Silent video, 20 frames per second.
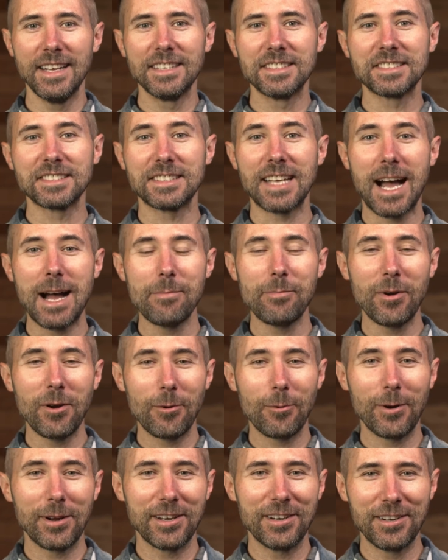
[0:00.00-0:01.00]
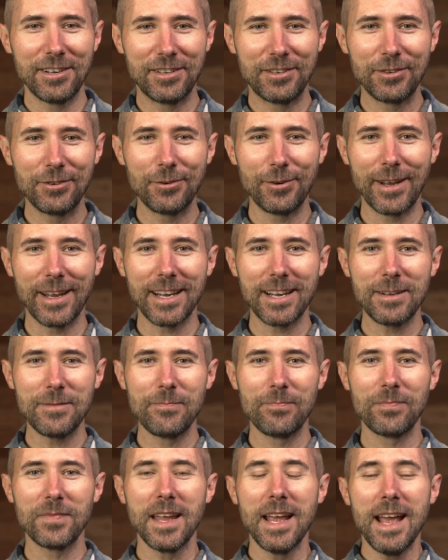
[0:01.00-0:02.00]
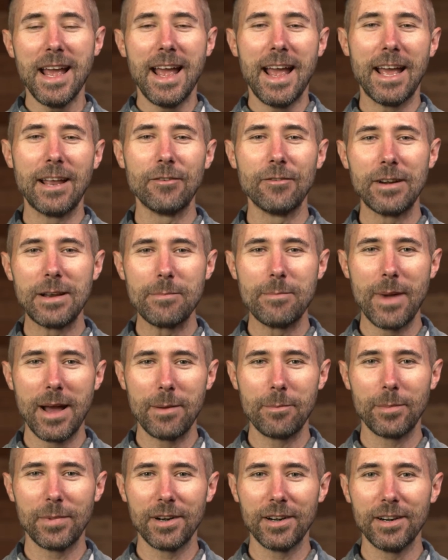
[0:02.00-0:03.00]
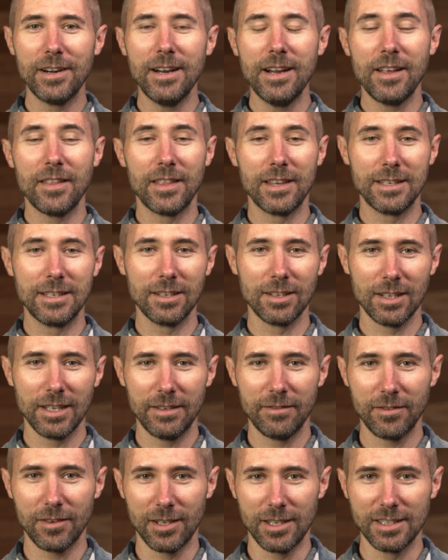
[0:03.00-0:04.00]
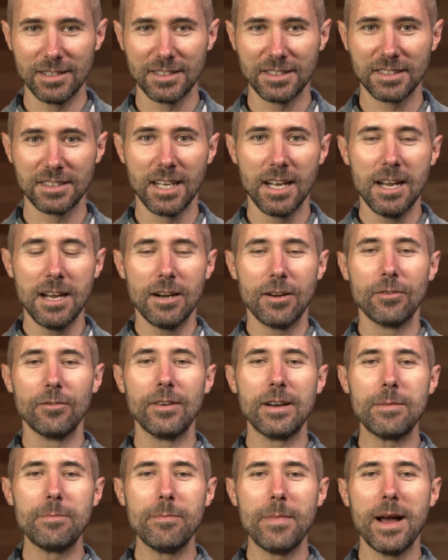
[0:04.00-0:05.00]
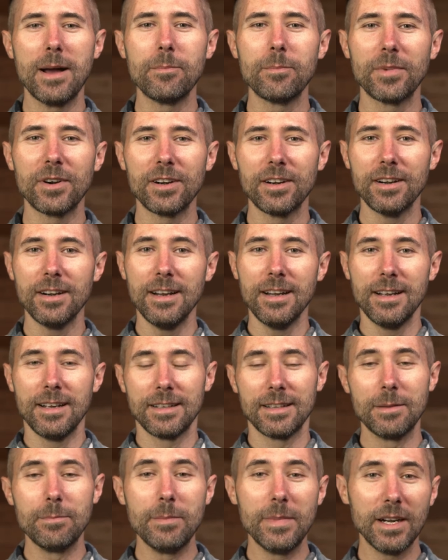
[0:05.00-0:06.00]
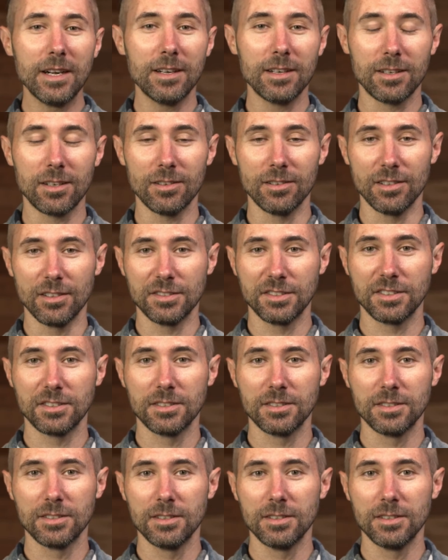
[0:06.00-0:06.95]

Stop what you're doing and remember the deliverance. Remember the miracles.